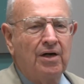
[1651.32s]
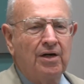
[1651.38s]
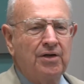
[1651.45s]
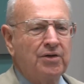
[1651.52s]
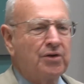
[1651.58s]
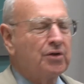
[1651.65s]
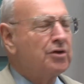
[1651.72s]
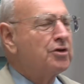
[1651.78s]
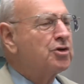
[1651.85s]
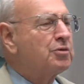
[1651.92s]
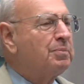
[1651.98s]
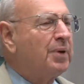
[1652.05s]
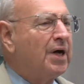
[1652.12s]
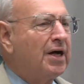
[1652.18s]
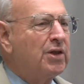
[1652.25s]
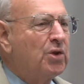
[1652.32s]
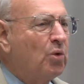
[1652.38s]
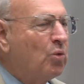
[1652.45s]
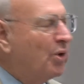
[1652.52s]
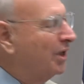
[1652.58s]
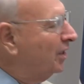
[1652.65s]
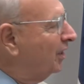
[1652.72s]
Others by
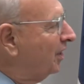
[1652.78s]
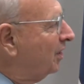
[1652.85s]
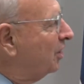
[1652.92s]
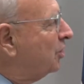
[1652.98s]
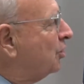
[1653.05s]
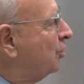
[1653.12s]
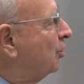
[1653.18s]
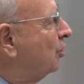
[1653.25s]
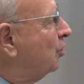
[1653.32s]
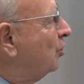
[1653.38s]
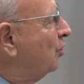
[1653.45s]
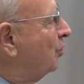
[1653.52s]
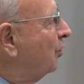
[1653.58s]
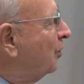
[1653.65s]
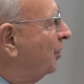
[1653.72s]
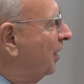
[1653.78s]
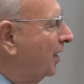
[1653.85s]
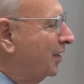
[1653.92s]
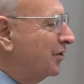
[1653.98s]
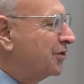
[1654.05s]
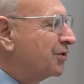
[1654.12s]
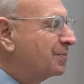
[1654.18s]
the willingness to do
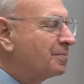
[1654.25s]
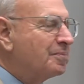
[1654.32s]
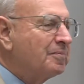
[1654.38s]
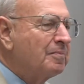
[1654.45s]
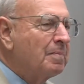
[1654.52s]
things